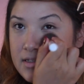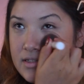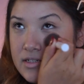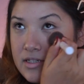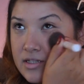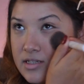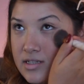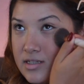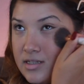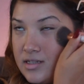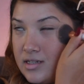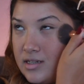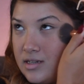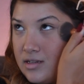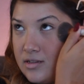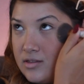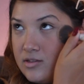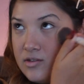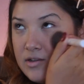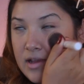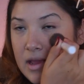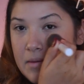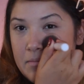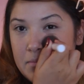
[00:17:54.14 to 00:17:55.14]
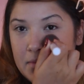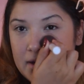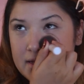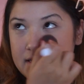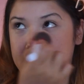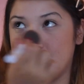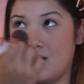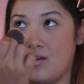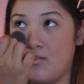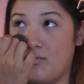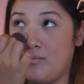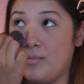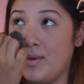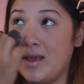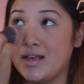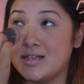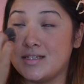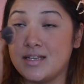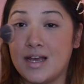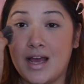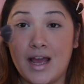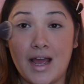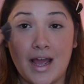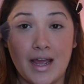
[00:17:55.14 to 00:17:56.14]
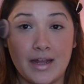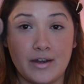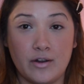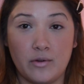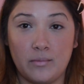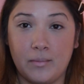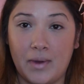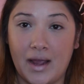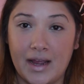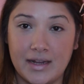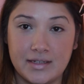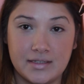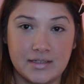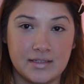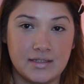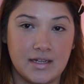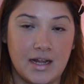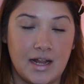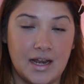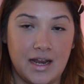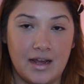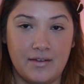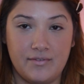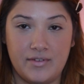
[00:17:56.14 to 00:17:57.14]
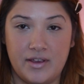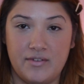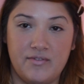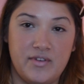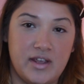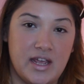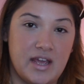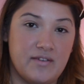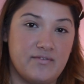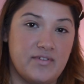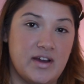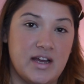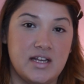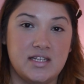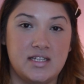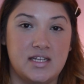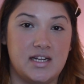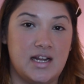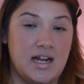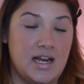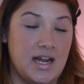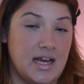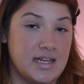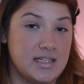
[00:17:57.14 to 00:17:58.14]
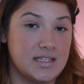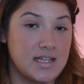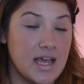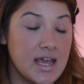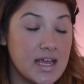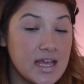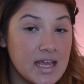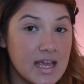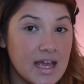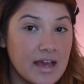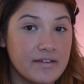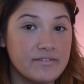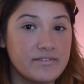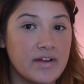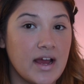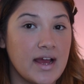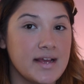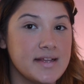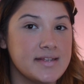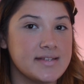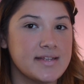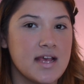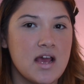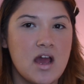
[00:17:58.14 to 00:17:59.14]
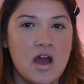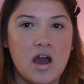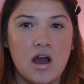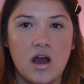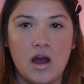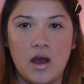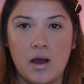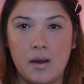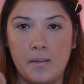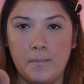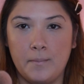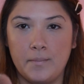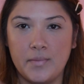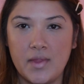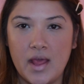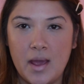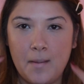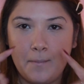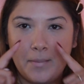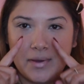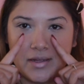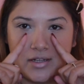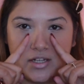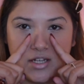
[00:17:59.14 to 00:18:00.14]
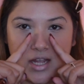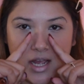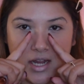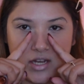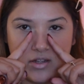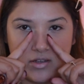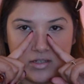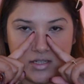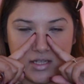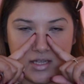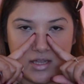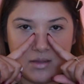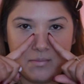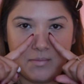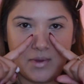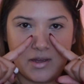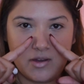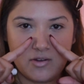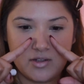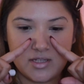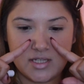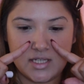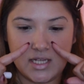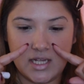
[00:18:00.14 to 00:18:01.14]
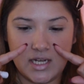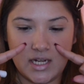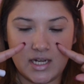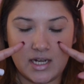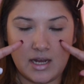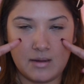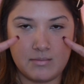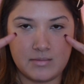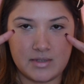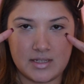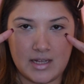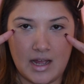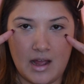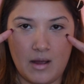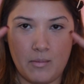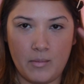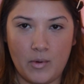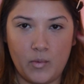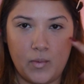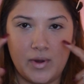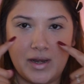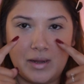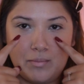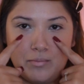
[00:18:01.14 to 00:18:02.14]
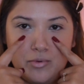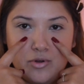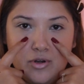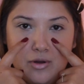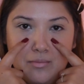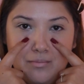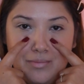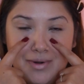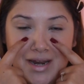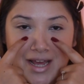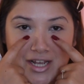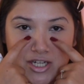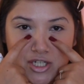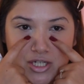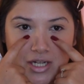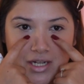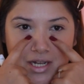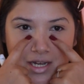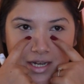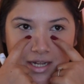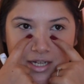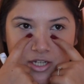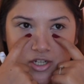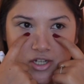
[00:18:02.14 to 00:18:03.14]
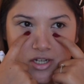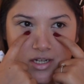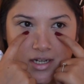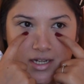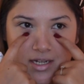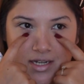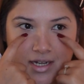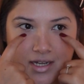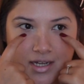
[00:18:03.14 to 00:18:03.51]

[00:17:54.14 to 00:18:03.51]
just to get myself better. I don't mind it. I love giving advice and I like taking advice. But can you see that my concealer comes down? But when I put on blush, it literally